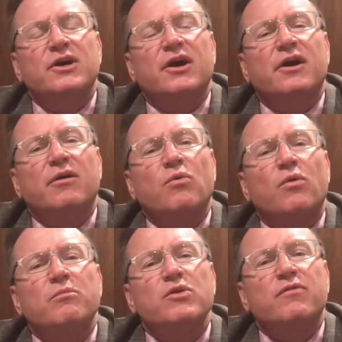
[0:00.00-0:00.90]
uh,
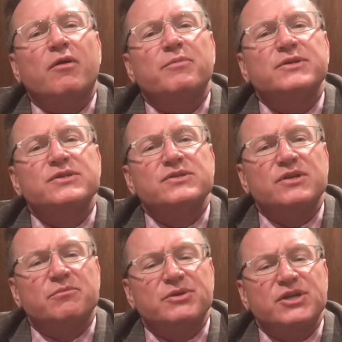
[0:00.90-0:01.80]
or move our business
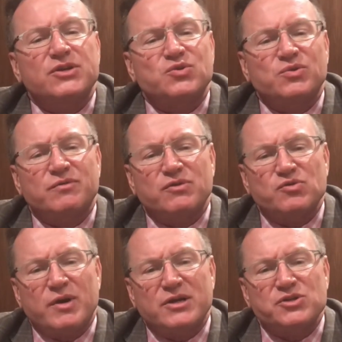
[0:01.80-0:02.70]
in a potential
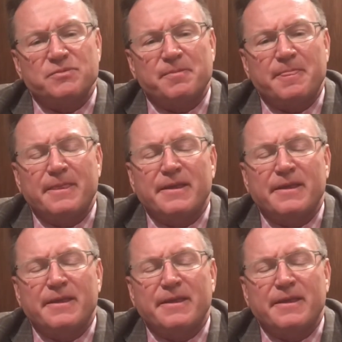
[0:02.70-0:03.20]
different direction.